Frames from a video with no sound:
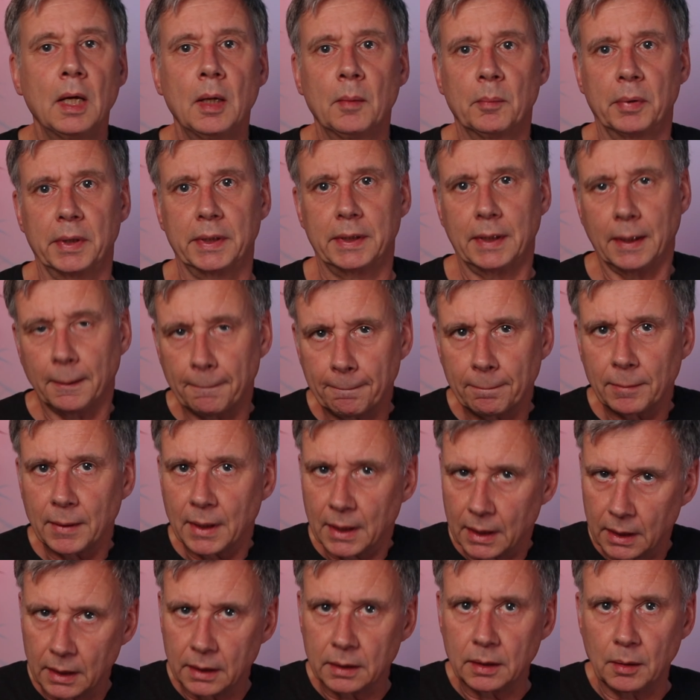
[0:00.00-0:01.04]
But
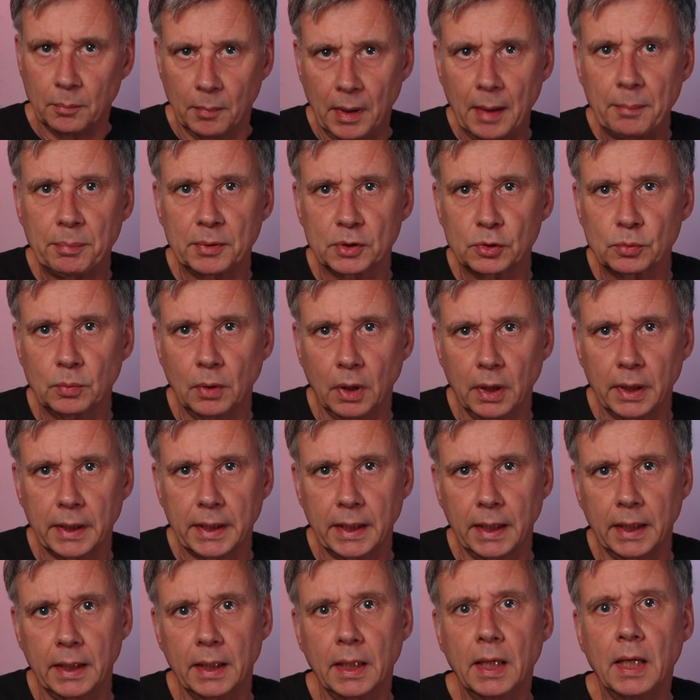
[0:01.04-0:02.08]
the map is
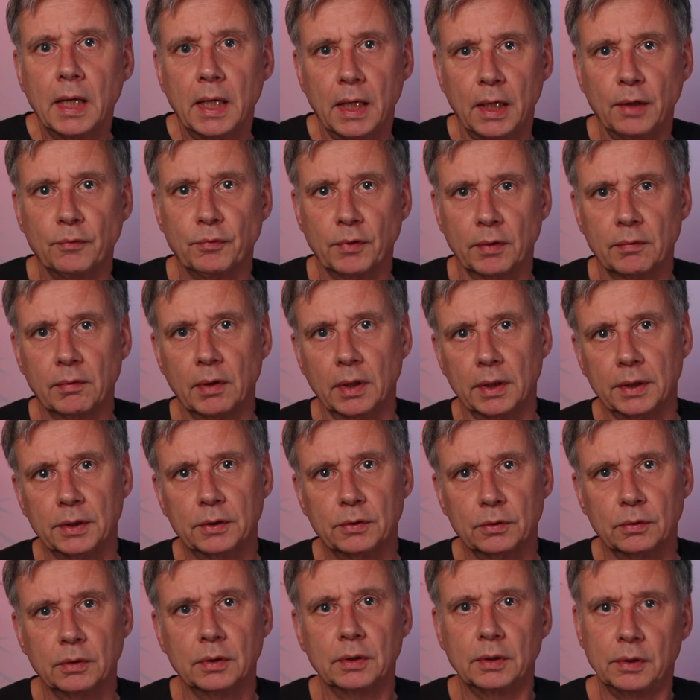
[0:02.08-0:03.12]
working if I run it
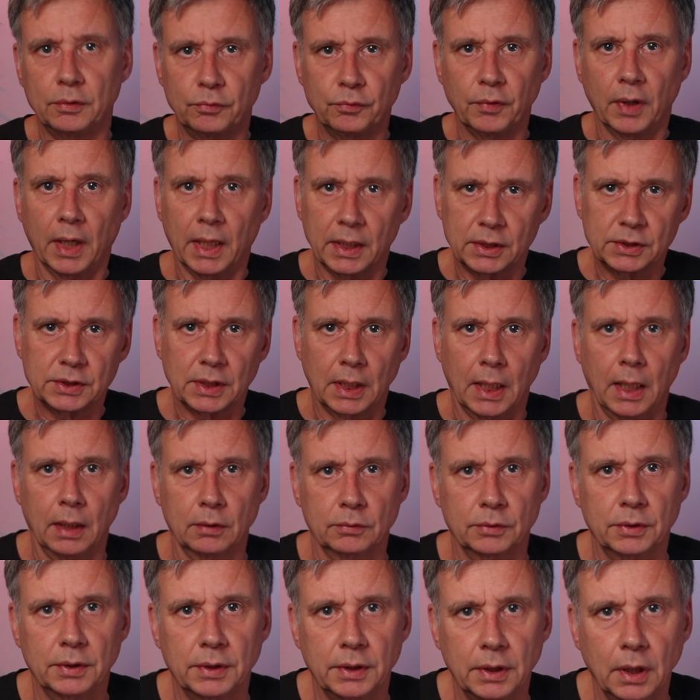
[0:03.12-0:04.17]
on a device
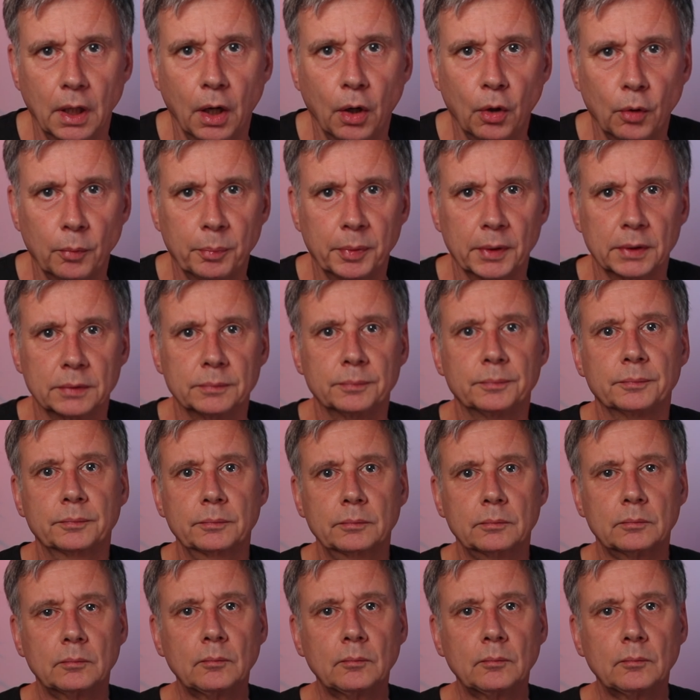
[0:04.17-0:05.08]
out in the open